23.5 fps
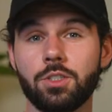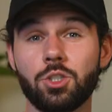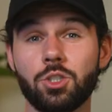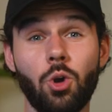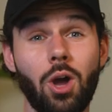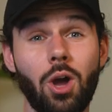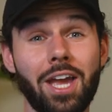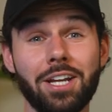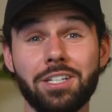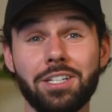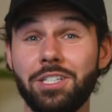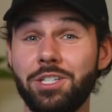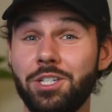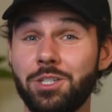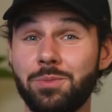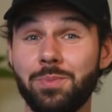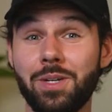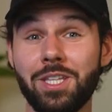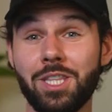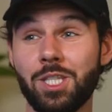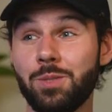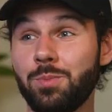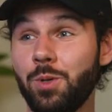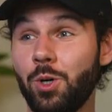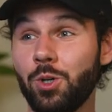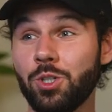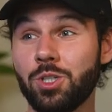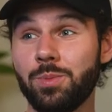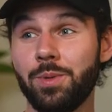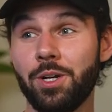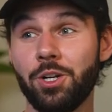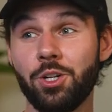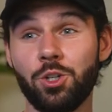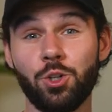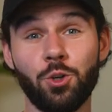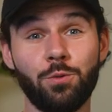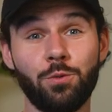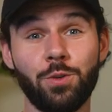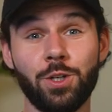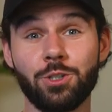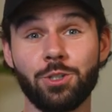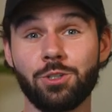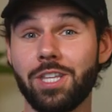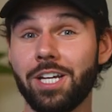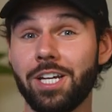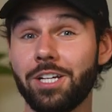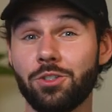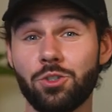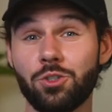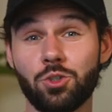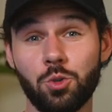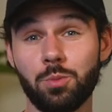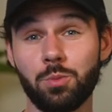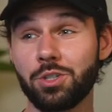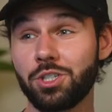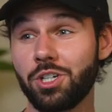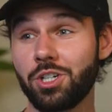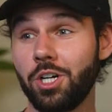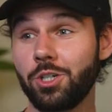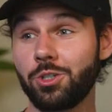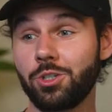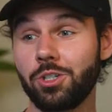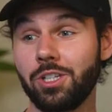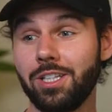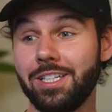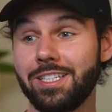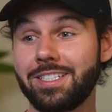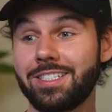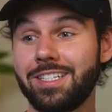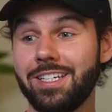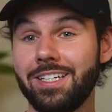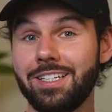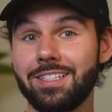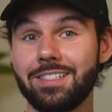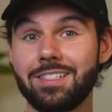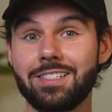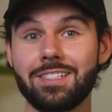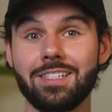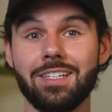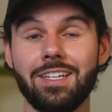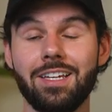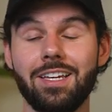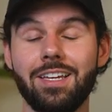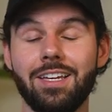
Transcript: So I actually just made this post about a new feature that could supercharge your listings.